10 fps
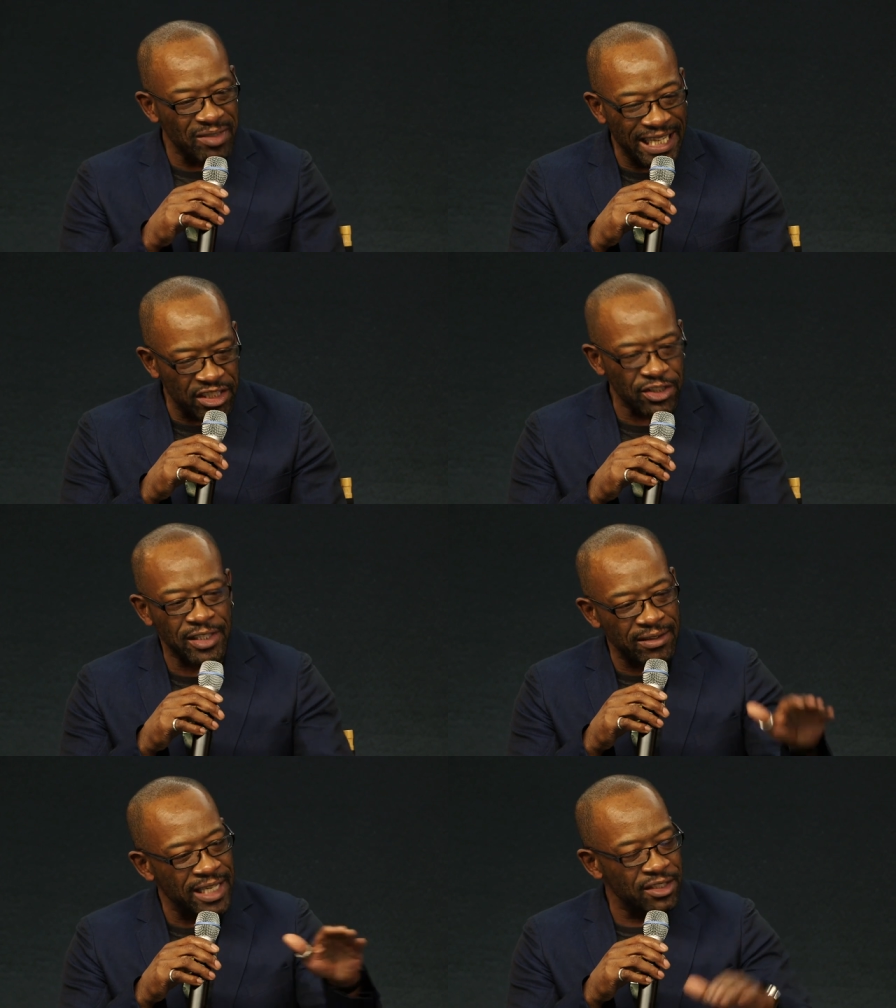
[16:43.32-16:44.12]
it just
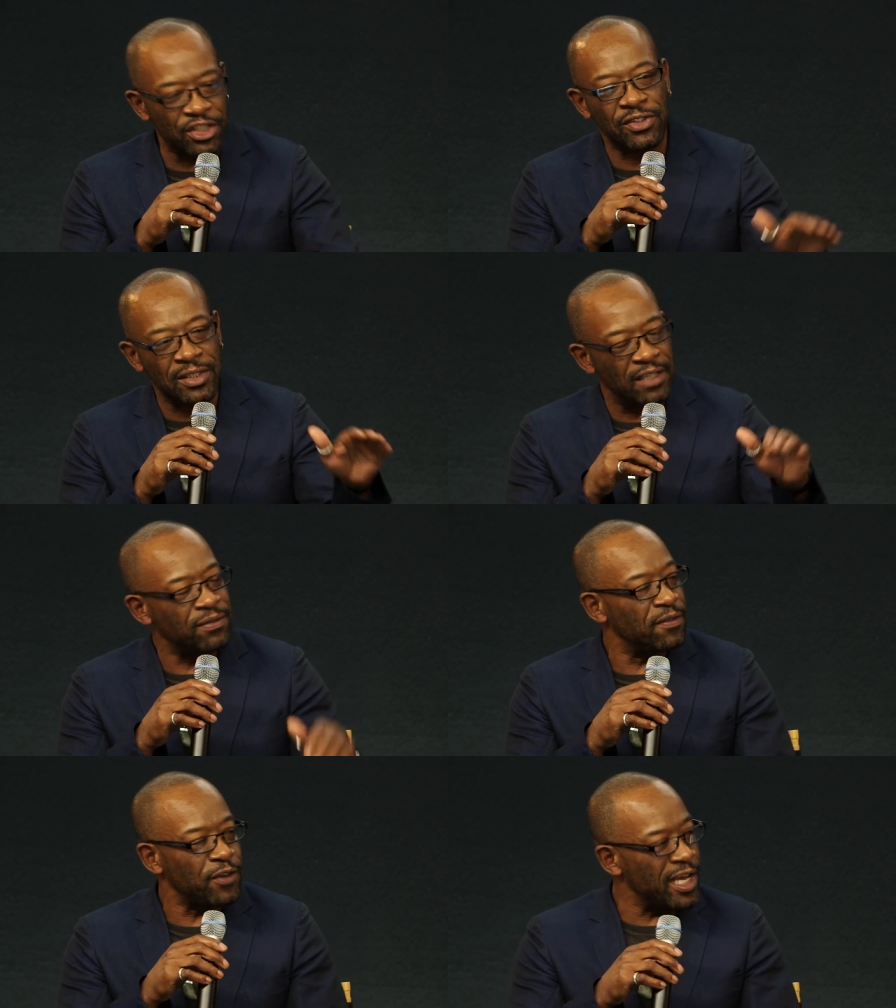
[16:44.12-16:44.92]
there's just a
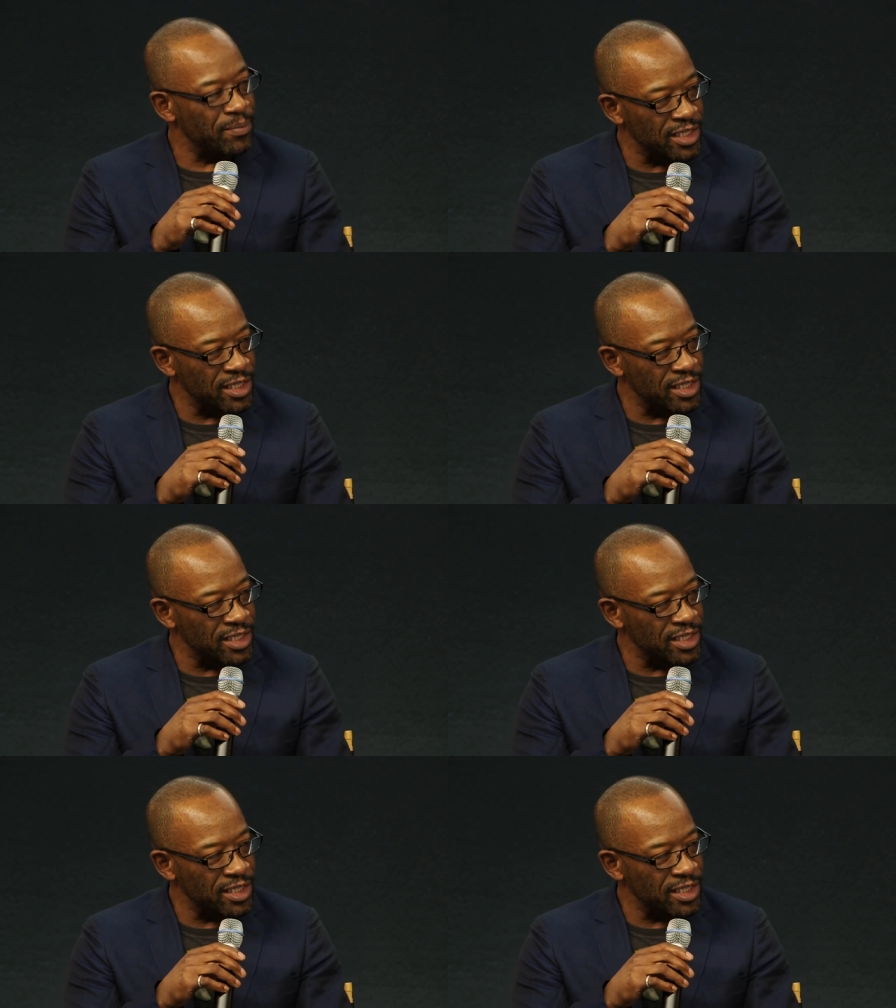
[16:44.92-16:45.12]
different vibe.